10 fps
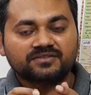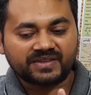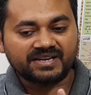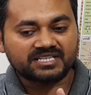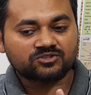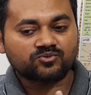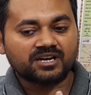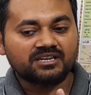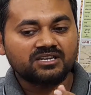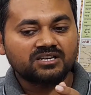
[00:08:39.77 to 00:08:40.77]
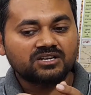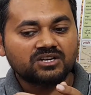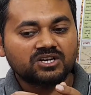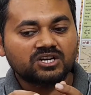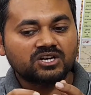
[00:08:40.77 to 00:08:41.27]
that's why
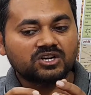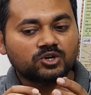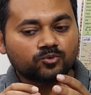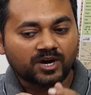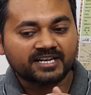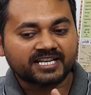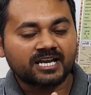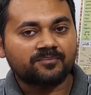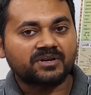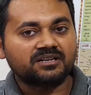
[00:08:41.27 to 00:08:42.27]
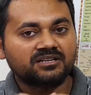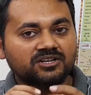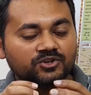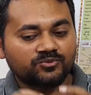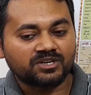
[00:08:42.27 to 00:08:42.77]
what happened,
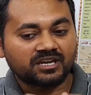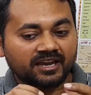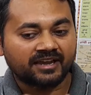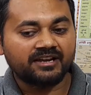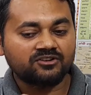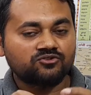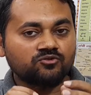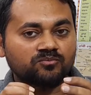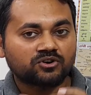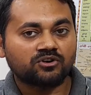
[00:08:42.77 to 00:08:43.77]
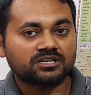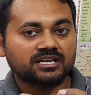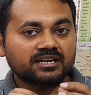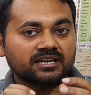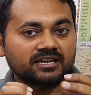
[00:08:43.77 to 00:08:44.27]
we had to brought
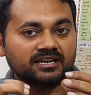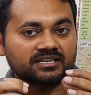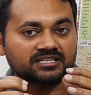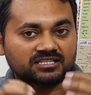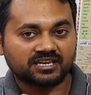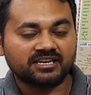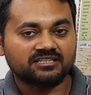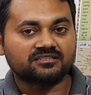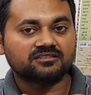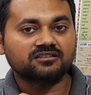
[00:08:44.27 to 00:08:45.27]
a change